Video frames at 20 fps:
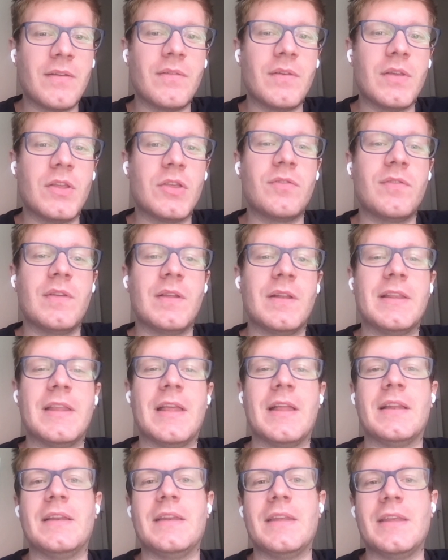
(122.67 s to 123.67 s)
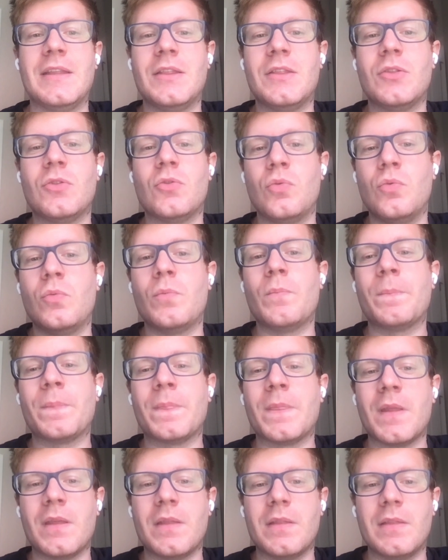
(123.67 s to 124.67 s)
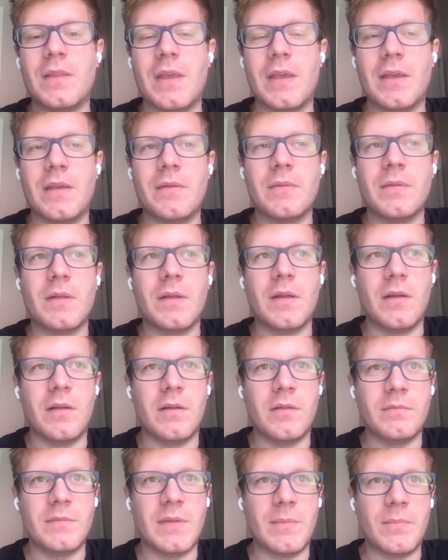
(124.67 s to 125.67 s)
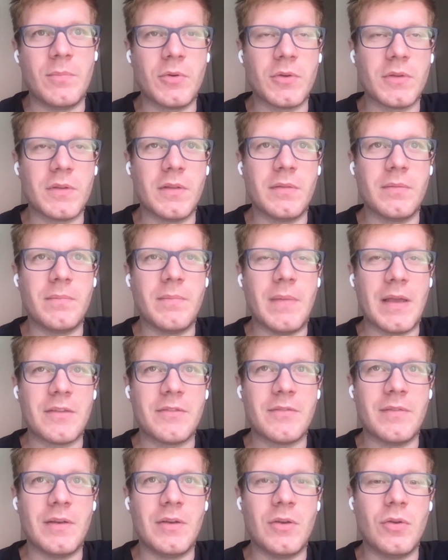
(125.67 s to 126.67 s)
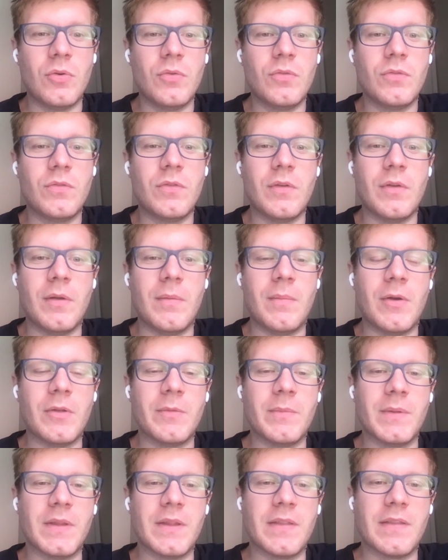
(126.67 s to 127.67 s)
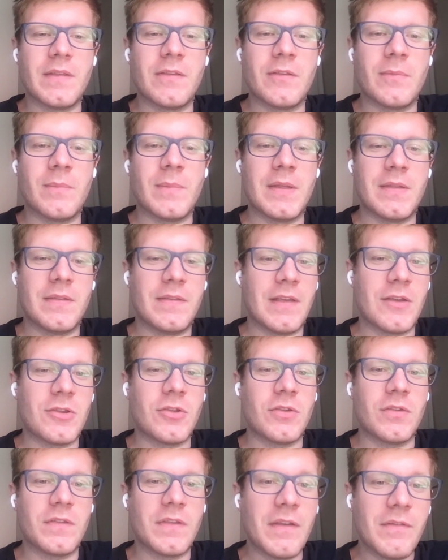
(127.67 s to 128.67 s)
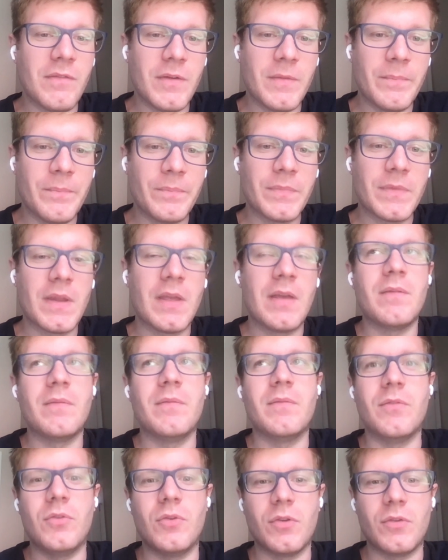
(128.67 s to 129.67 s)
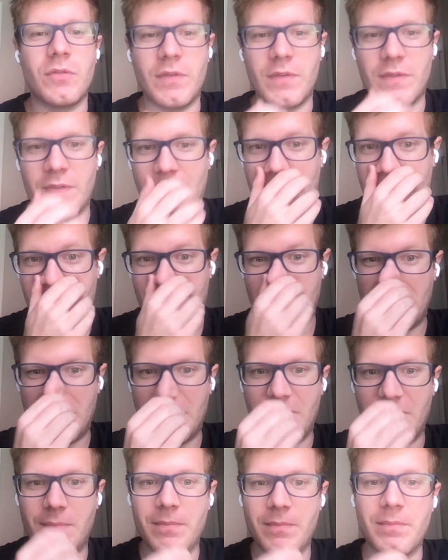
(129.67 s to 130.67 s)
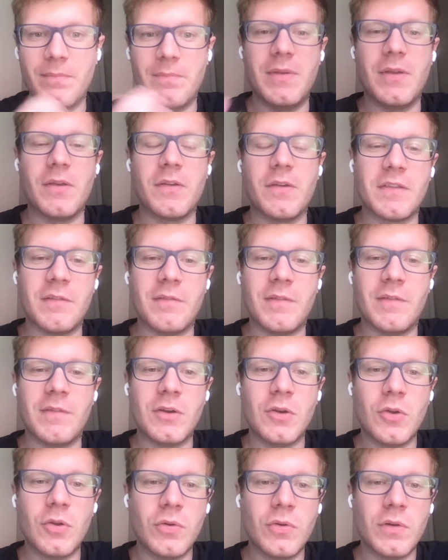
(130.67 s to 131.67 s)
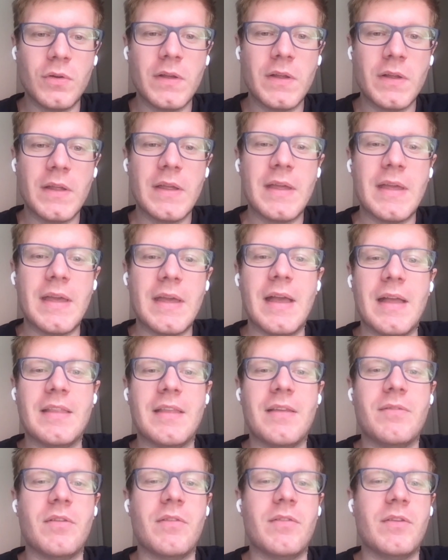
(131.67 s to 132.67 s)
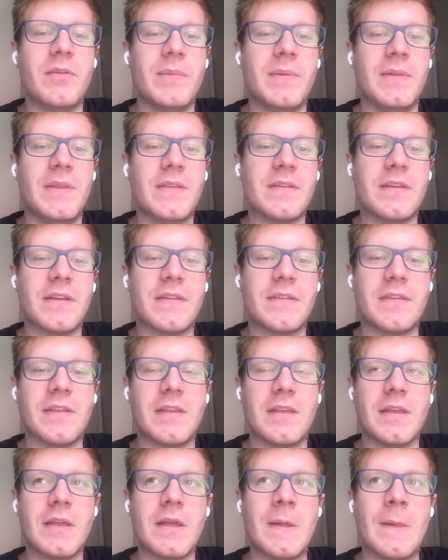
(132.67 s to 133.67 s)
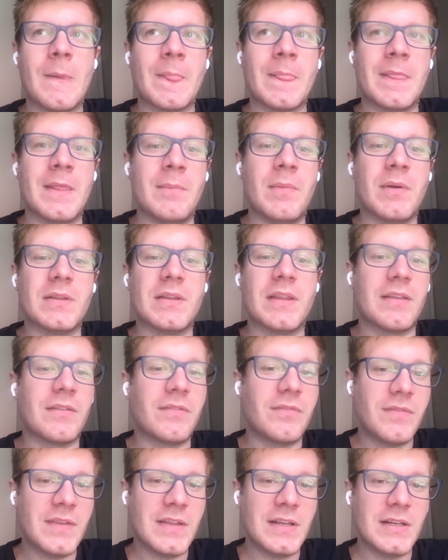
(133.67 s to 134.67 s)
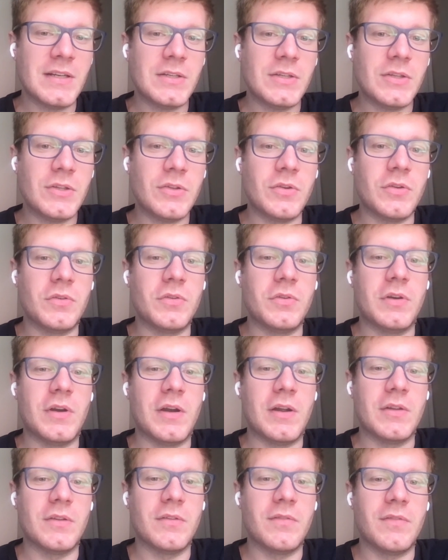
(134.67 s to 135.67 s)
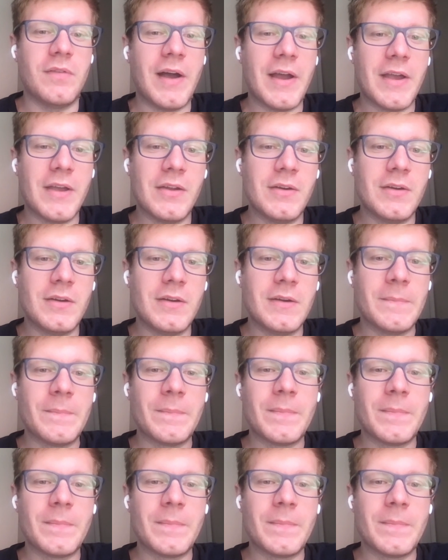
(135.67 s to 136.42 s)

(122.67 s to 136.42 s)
which will then lead to the important Maxwell laws about magnetism in section 7. First, we start with the Biot-Savart law, and then we will be discussing the magnetic field around a wire,